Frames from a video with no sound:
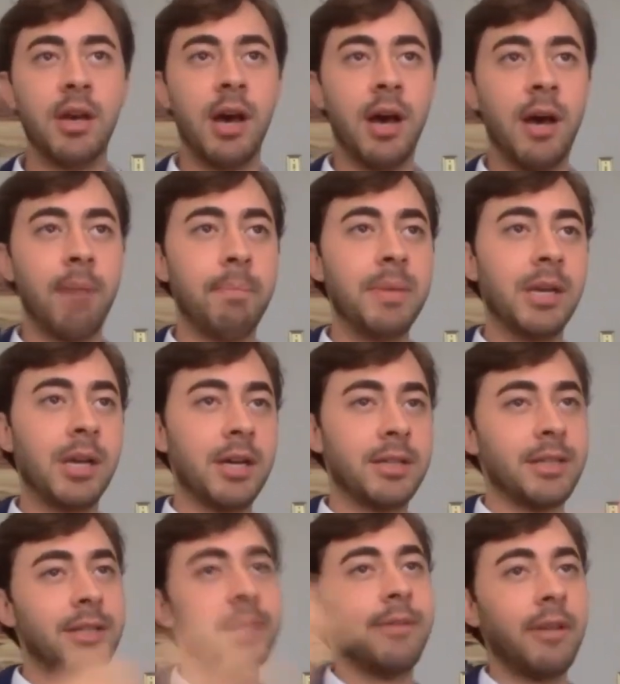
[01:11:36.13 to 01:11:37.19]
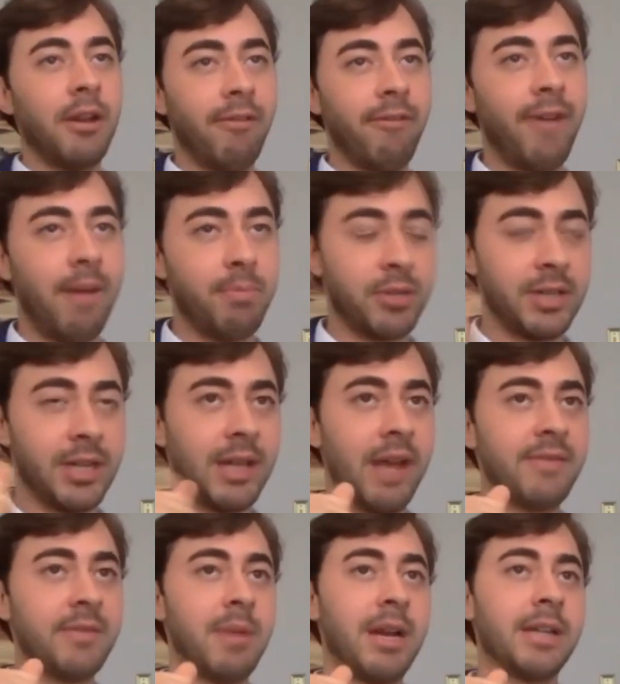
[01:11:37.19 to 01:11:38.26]
um, because it's, you know, five percent
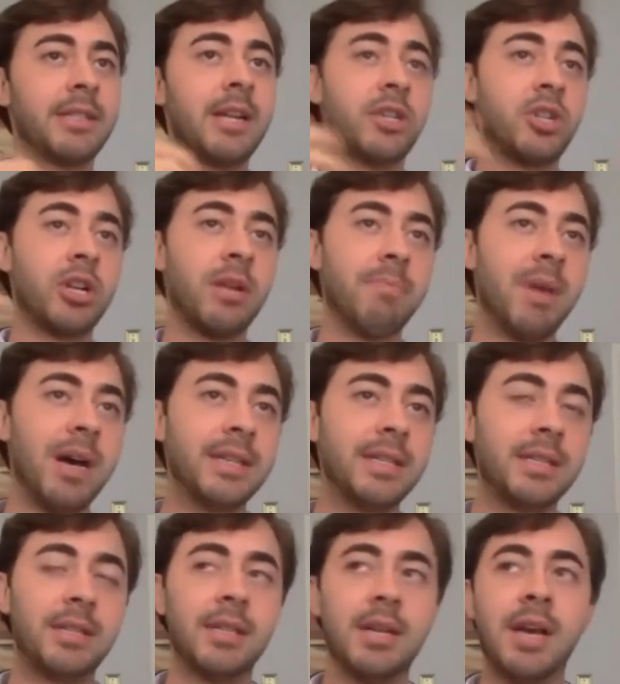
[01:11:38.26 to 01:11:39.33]
lifespan extension in mice,